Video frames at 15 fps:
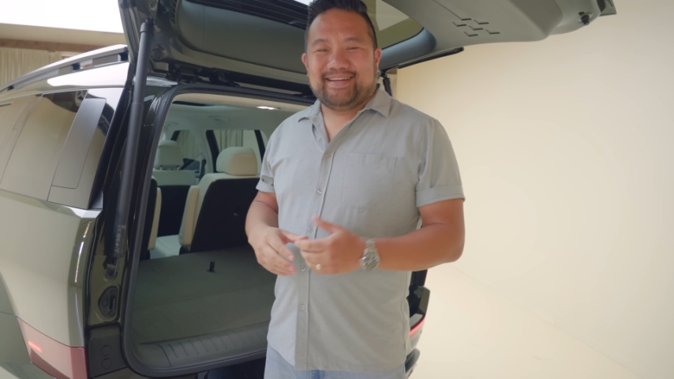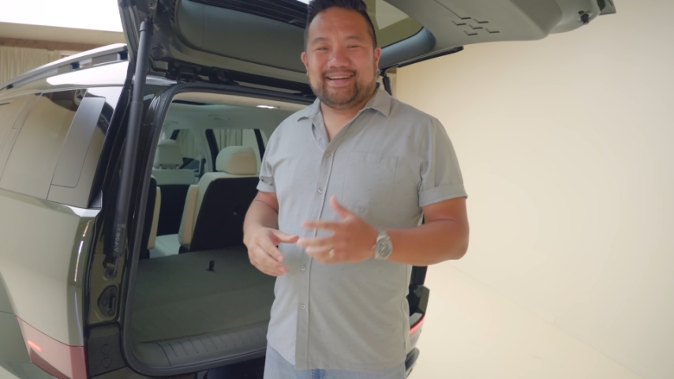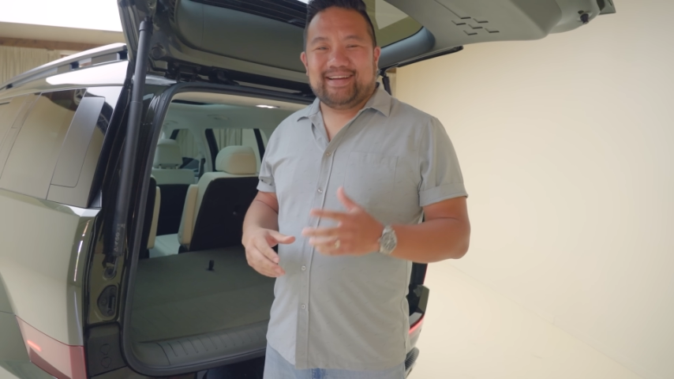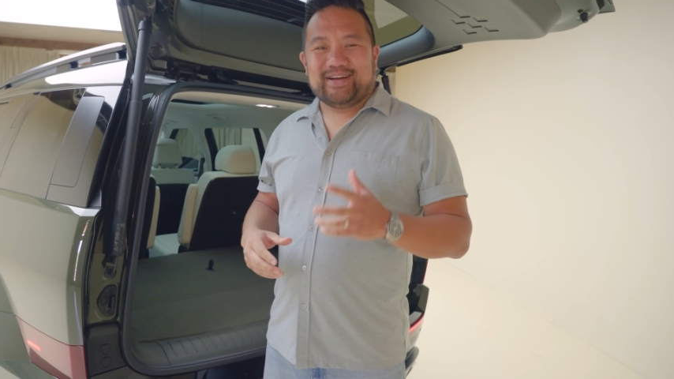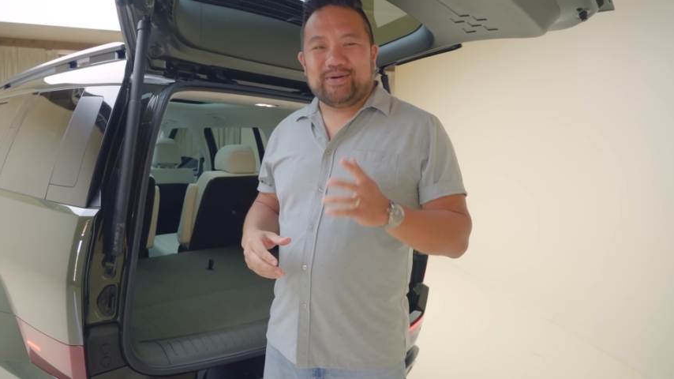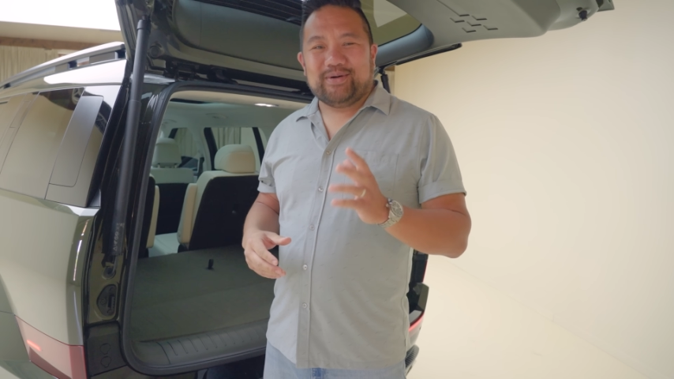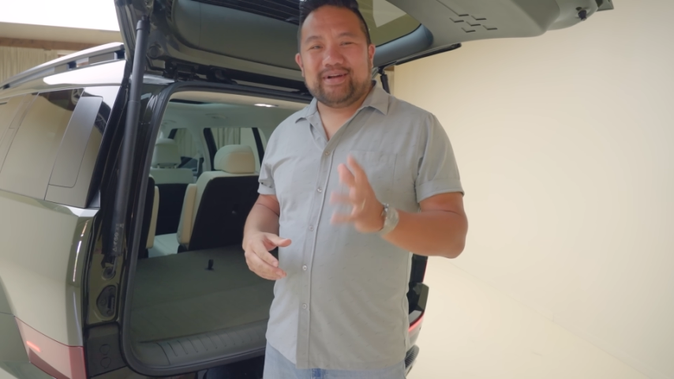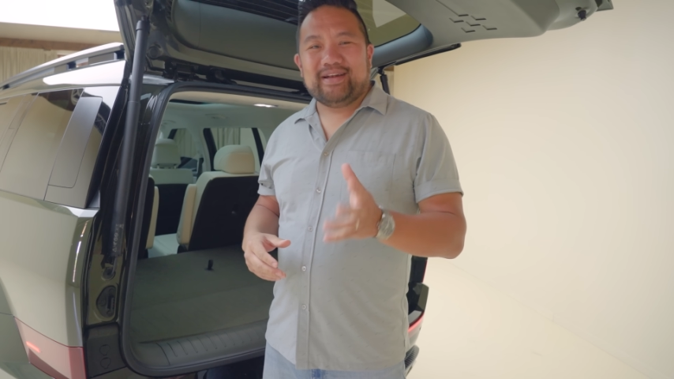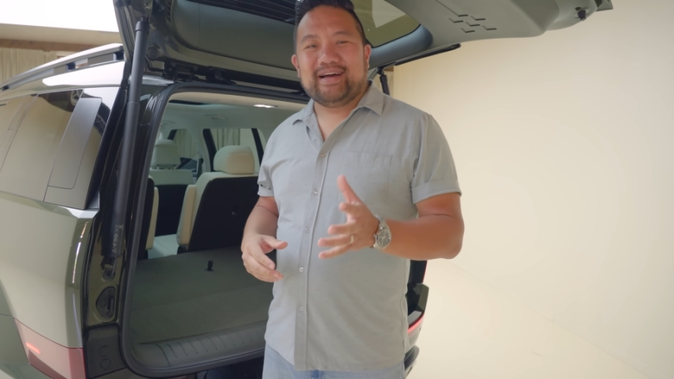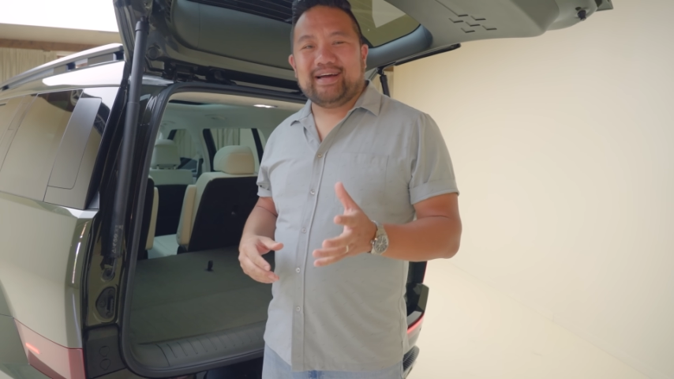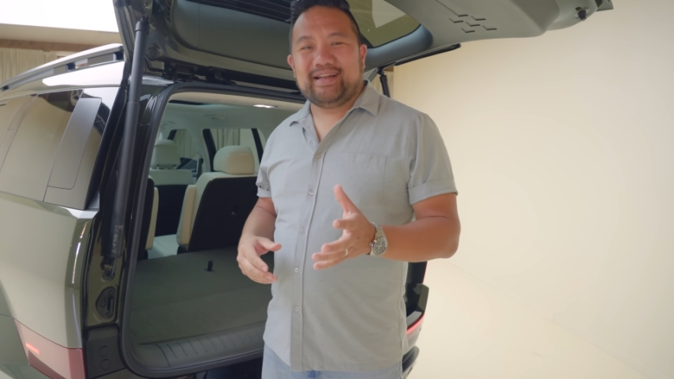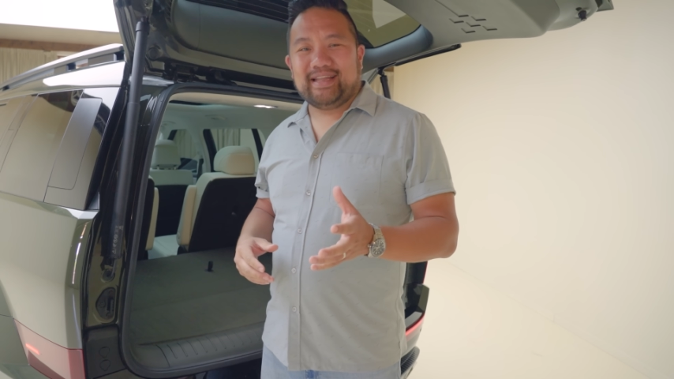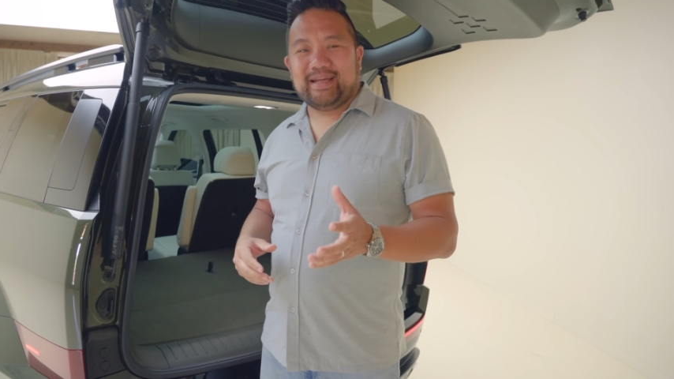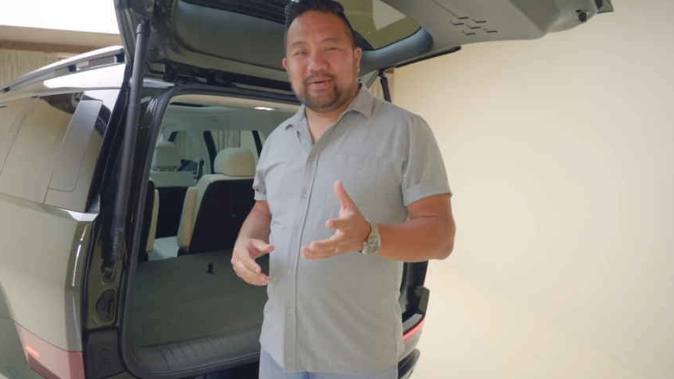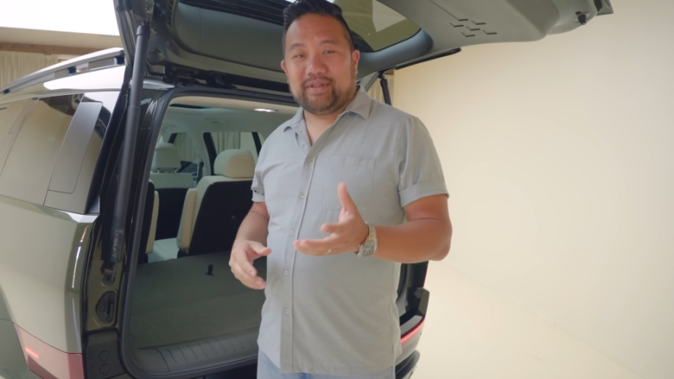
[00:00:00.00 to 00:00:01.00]
According to
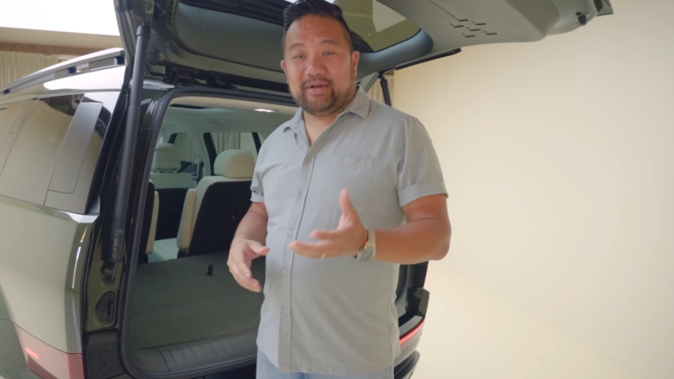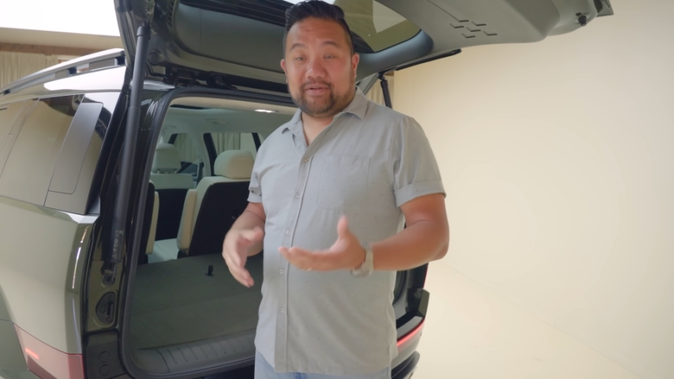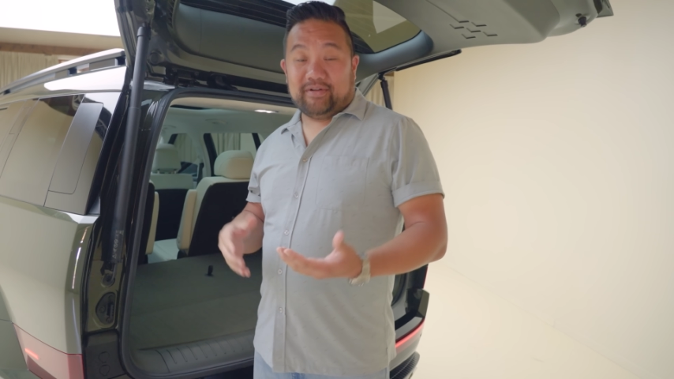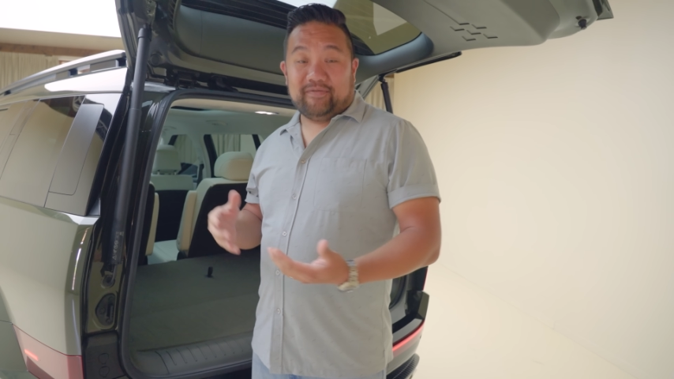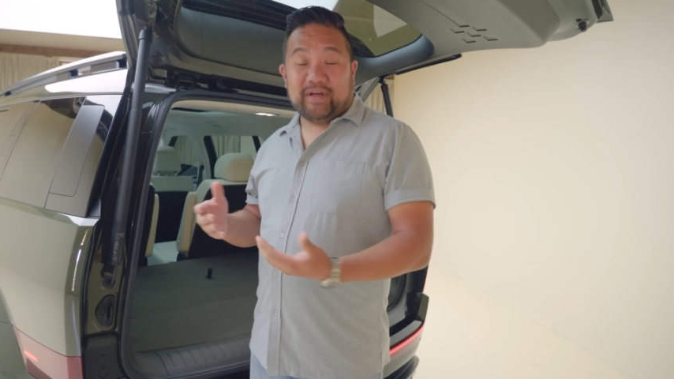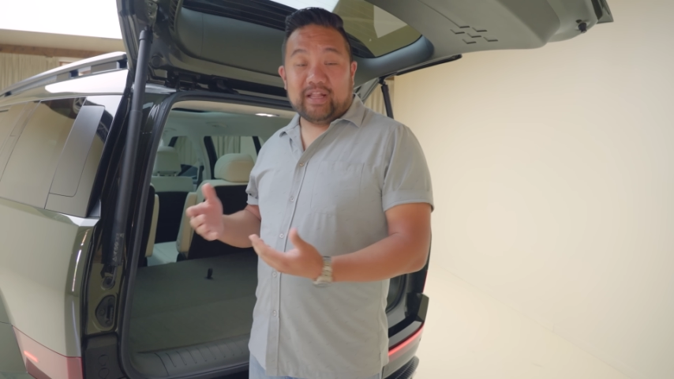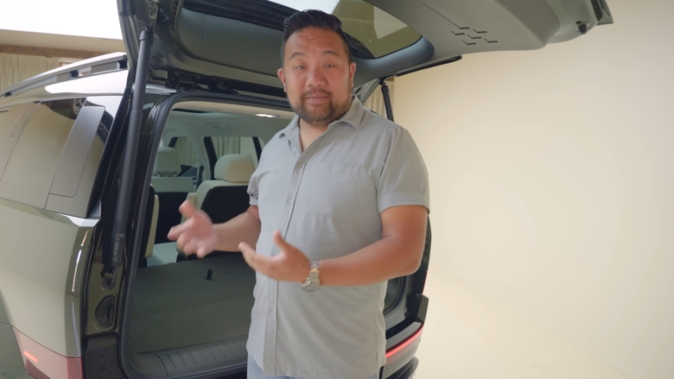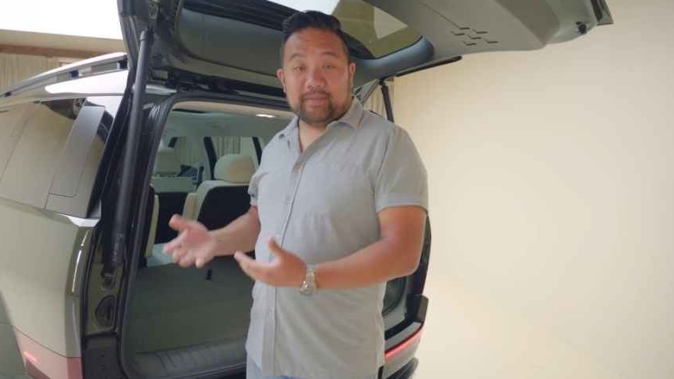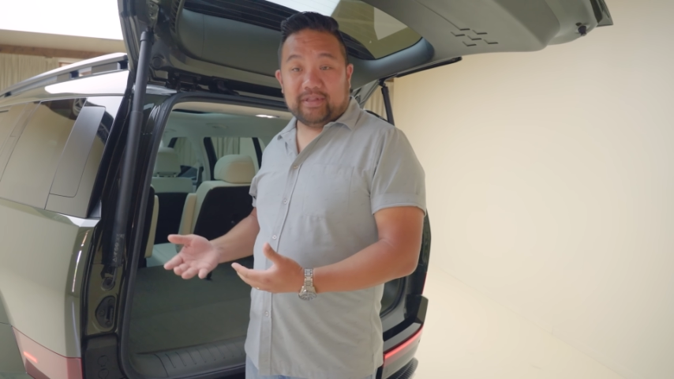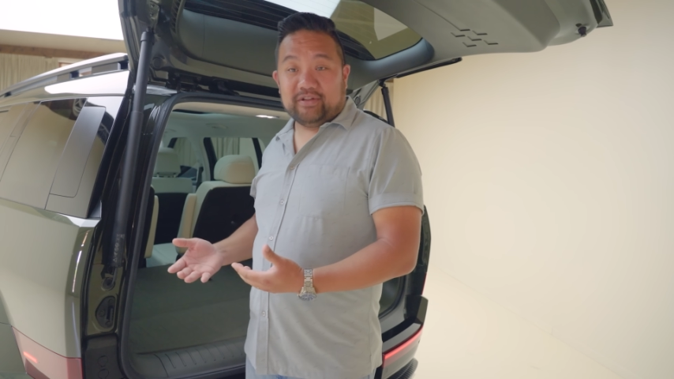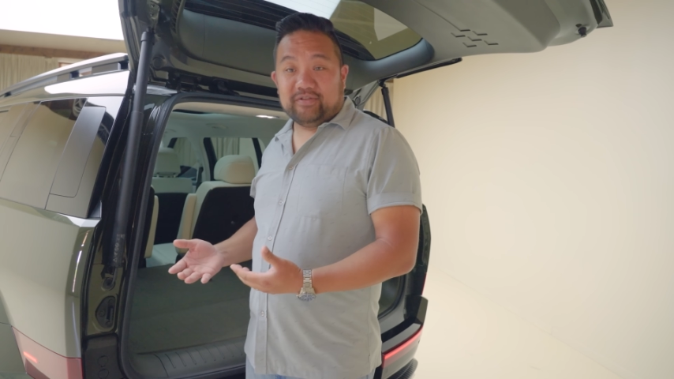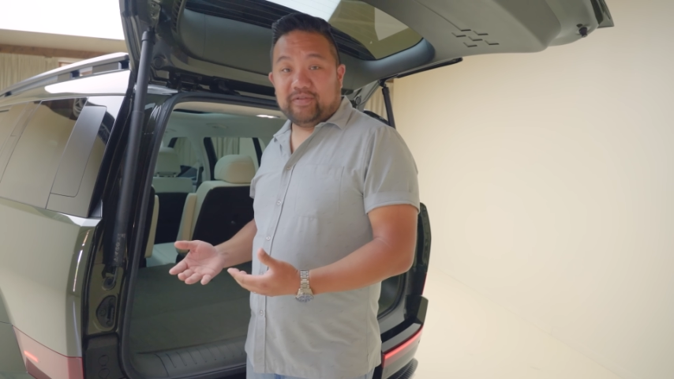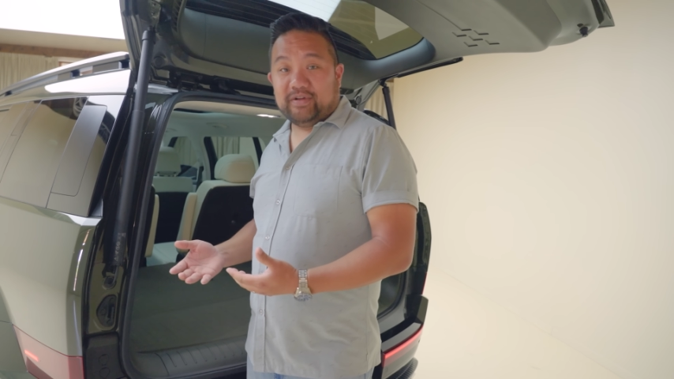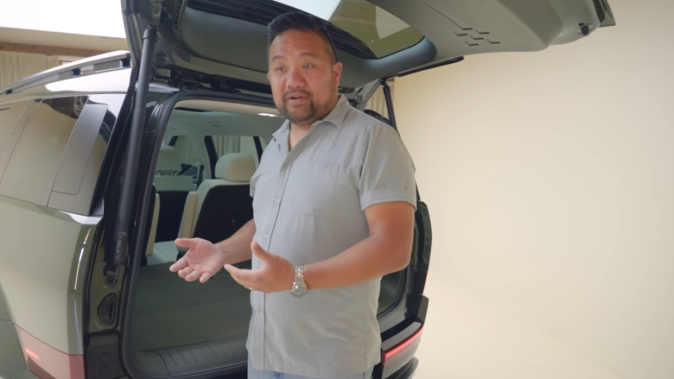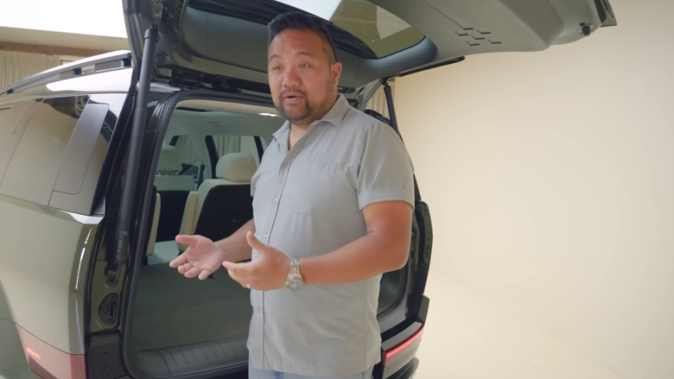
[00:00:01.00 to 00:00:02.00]
Hyundai, while they were developing
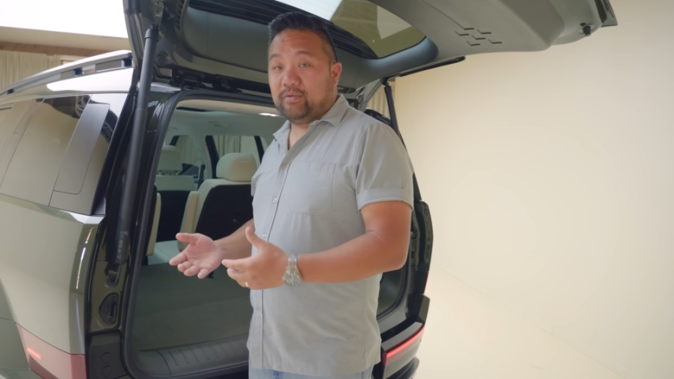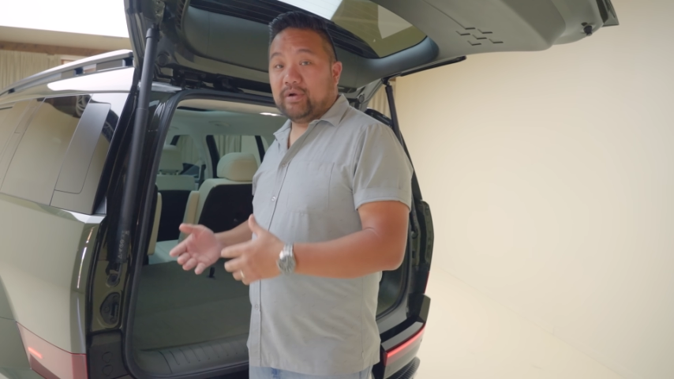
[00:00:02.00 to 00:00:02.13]
this vehicle,